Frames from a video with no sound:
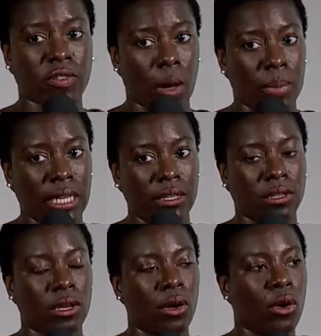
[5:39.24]

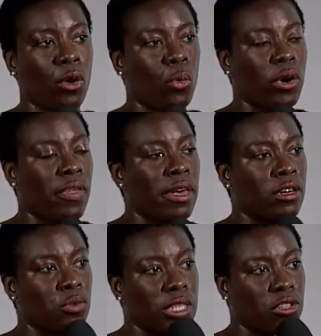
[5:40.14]
companies where they
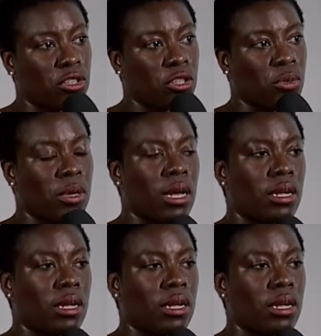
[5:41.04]
agree to